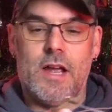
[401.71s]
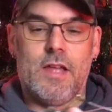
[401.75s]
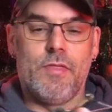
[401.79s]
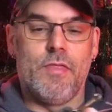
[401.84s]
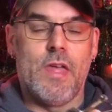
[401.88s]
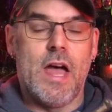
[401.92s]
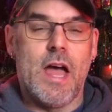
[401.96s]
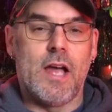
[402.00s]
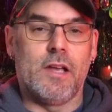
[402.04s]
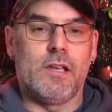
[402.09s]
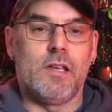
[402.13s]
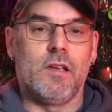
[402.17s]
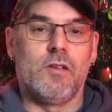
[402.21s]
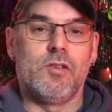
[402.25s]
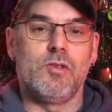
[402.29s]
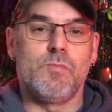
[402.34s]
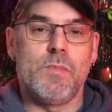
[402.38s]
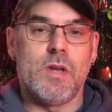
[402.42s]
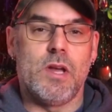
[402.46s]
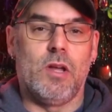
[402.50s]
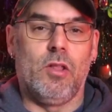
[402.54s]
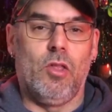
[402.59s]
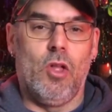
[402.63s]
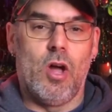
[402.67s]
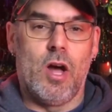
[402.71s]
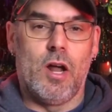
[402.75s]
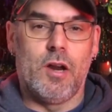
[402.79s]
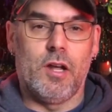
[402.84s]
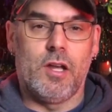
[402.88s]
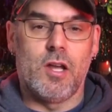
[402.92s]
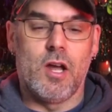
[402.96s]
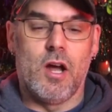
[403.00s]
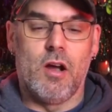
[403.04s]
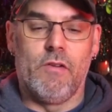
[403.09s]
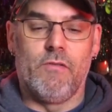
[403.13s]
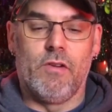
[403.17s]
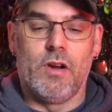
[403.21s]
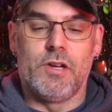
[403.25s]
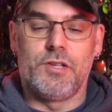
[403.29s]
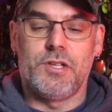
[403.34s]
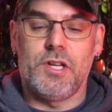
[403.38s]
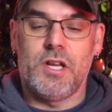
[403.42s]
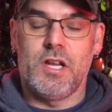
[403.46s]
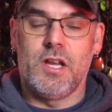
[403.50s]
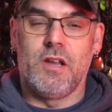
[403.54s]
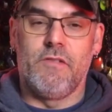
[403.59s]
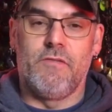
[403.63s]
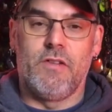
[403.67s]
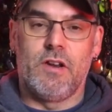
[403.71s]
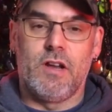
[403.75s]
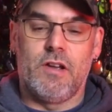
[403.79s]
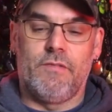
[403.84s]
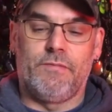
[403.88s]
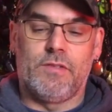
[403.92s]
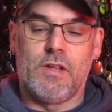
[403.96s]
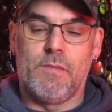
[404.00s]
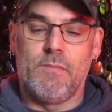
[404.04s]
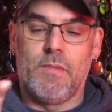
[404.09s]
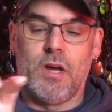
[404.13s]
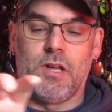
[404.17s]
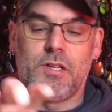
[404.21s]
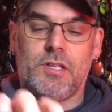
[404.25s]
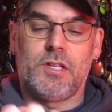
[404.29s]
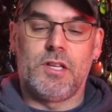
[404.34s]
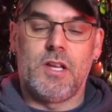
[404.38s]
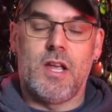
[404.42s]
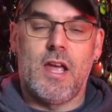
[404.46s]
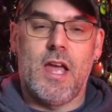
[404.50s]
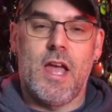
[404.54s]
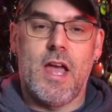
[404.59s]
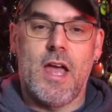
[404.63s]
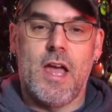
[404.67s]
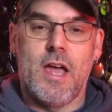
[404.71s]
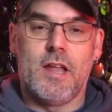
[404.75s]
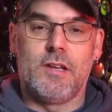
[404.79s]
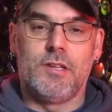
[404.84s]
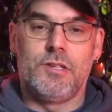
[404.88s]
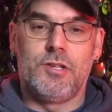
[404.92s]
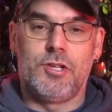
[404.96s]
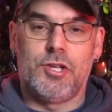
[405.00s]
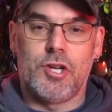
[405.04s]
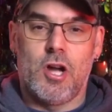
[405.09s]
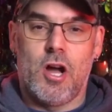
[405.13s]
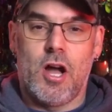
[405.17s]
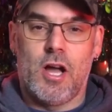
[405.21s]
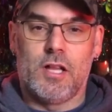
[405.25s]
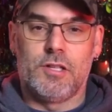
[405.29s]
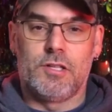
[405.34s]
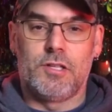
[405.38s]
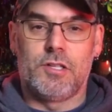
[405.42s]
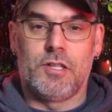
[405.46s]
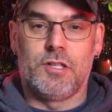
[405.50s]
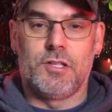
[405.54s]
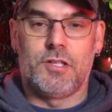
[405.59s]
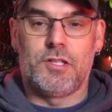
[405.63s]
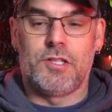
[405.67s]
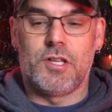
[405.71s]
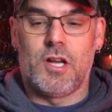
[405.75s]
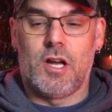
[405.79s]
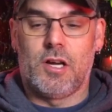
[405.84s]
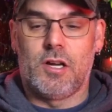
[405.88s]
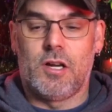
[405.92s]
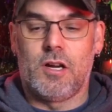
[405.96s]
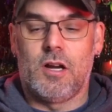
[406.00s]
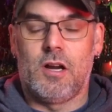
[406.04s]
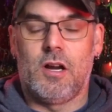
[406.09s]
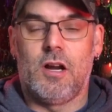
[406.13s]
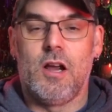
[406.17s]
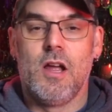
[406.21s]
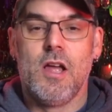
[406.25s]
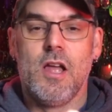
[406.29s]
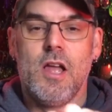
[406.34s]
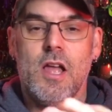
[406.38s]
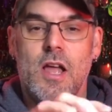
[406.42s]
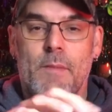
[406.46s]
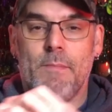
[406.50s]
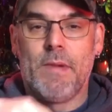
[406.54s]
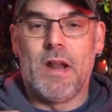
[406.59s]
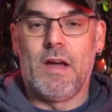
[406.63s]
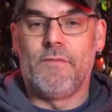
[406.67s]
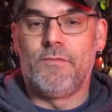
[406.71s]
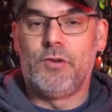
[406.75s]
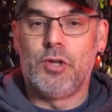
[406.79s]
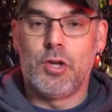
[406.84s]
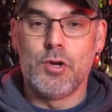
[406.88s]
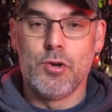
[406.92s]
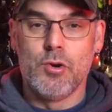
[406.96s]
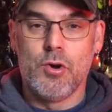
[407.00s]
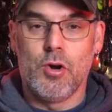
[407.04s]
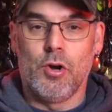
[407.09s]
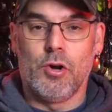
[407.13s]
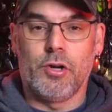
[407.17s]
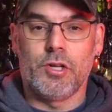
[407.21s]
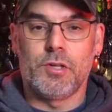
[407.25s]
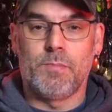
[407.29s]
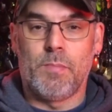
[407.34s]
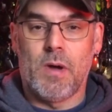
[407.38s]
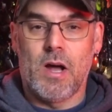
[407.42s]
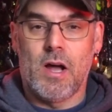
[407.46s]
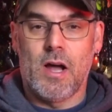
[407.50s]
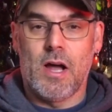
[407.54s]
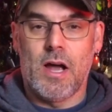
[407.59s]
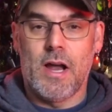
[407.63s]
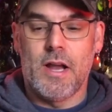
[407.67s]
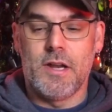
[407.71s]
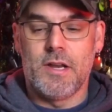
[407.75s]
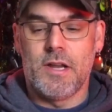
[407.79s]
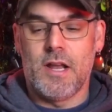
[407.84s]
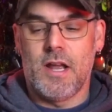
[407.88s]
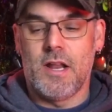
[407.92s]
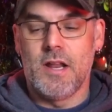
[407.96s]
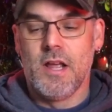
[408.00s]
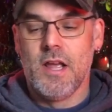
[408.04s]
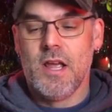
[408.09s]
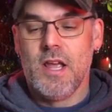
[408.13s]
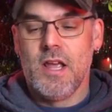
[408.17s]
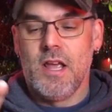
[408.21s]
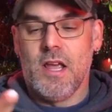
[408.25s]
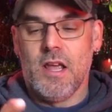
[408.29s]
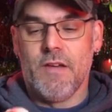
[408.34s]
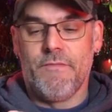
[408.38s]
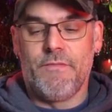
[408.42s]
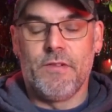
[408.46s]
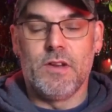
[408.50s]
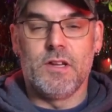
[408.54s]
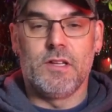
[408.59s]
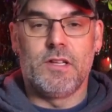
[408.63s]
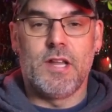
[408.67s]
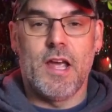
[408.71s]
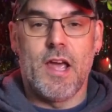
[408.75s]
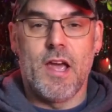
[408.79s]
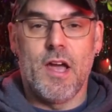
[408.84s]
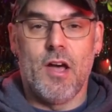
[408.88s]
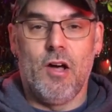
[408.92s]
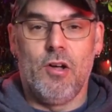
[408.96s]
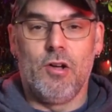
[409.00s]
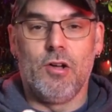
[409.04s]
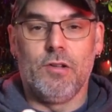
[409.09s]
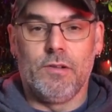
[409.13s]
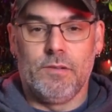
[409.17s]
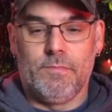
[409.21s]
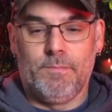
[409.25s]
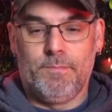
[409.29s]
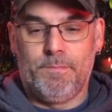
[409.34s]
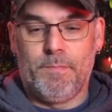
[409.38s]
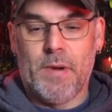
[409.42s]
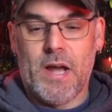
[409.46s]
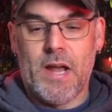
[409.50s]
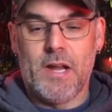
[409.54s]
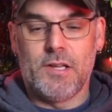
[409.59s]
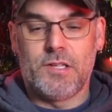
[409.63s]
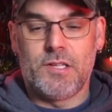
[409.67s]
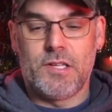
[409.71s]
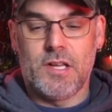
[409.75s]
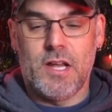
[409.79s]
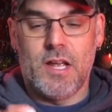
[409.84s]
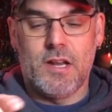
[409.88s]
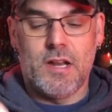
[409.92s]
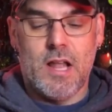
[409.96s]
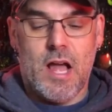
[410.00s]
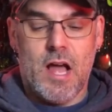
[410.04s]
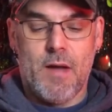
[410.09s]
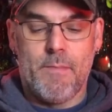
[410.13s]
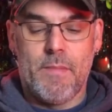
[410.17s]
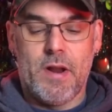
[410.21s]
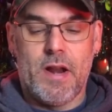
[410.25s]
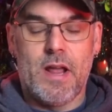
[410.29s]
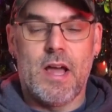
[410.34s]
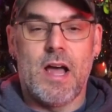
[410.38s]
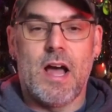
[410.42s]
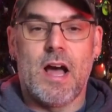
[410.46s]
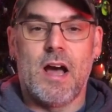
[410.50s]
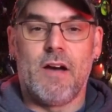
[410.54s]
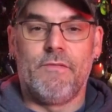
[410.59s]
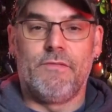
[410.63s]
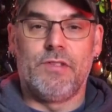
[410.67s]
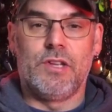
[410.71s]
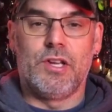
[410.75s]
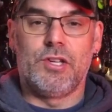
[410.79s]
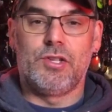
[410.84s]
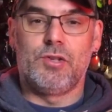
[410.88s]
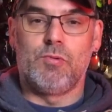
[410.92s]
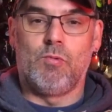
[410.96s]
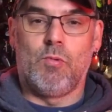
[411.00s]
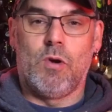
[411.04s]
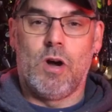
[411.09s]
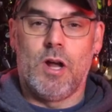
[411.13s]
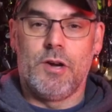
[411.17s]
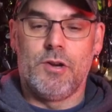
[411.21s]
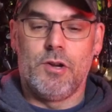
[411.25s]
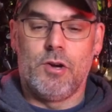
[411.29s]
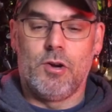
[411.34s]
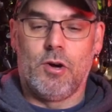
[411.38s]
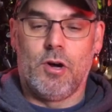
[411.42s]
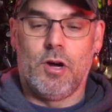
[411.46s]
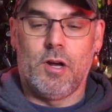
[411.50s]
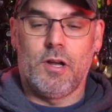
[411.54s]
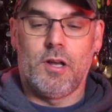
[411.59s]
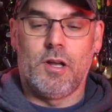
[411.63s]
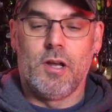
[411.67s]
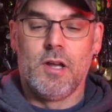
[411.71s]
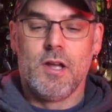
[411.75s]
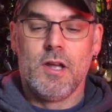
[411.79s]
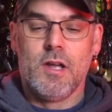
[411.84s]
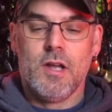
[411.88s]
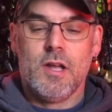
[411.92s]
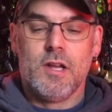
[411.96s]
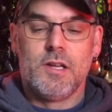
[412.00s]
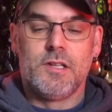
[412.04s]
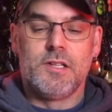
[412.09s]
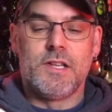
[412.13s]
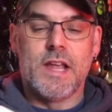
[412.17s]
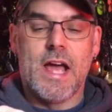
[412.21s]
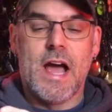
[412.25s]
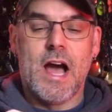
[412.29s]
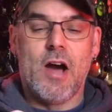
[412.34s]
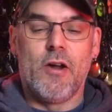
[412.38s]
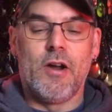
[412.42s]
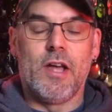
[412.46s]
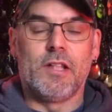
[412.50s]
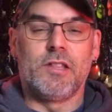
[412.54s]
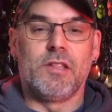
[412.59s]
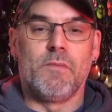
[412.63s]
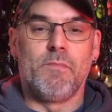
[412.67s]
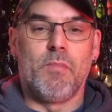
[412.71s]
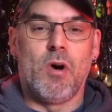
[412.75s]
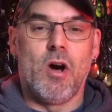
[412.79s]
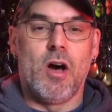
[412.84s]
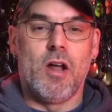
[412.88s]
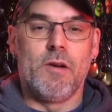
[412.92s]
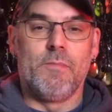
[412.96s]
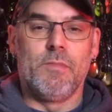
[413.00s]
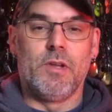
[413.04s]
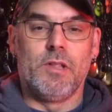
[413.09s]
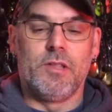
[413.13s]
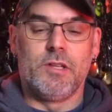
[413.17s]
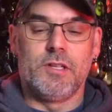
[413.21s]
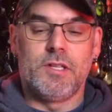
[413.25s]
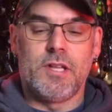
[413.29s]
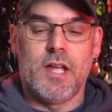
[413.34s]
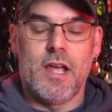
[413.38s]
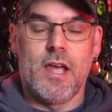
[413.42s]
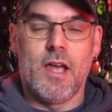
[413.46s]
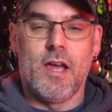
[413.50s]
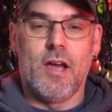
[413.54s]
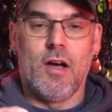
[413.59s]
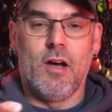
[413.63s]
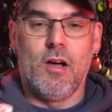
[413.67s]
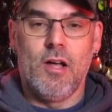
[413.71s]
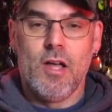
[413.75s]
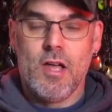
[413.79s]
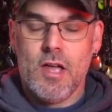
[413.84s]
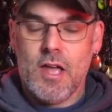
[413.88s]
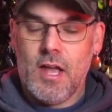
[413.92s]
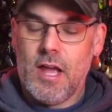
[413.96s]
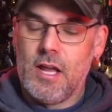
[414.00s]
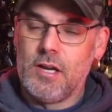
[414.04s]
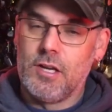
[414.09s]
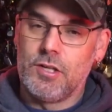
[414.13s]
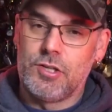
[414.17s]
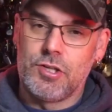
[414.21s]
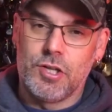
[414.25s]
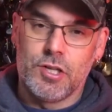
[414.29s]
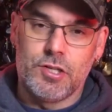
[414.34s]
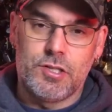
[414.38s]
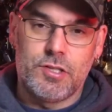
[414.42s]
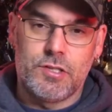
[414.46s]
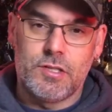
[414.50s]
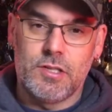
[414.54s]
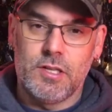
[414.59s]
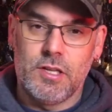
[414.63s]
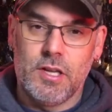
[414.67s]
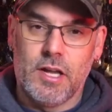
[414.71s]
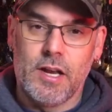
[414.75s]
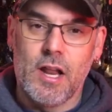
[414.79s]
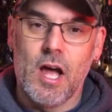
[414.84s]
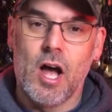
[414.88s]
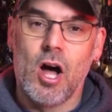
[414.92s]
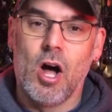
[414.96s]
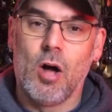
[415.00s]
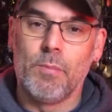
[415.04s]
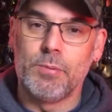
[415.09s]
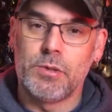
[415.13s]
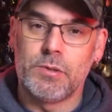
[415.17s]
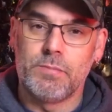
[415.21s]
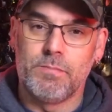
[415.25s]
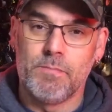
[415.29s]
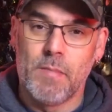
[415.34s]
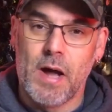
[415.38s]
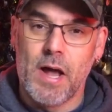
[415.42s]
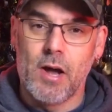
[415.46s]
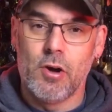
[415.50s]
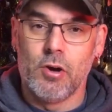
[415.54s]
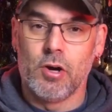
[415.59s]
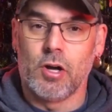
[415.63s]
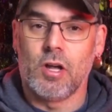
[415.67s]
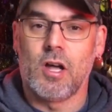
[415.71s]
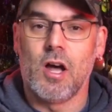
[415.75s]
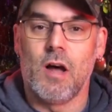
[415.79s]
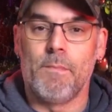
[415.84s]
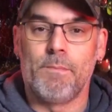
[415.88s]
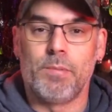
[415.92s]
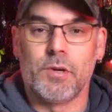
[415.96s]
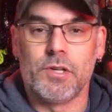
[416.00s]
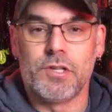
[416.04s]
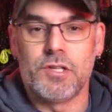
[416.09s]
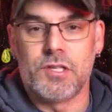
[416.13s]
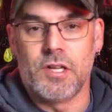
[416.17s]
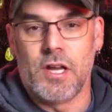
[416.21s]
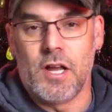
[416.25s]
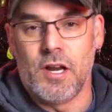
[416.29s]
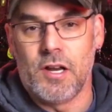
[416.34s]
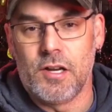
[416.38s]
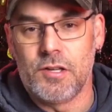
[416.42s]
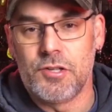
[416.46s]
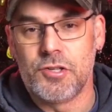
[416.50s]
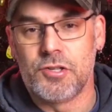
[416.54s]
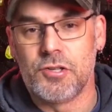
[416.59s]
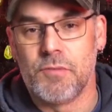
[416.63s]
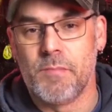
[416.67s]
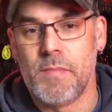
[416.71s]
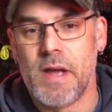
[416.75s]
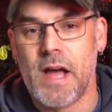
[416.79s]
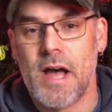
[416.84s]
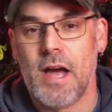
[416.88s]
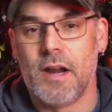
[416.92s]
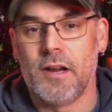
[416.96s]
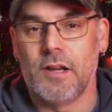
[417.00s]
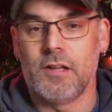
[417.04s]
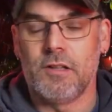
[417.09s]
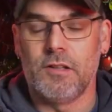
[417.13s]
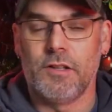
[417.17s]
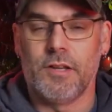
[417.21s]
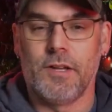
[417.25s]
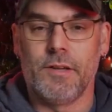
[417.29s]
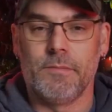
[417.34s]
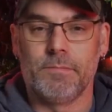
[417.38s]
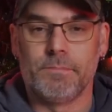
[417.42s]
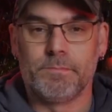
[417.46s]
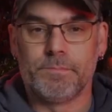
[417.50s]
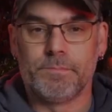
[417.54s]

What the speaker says: And that gives me a lot of coverage. Even if the musky head shots the sucker, I'm going to have two hooks behind it. If it tail bites it, I'm going to have this one hook down at the bottom of the tail, and it helps my hookup percentage dramatically.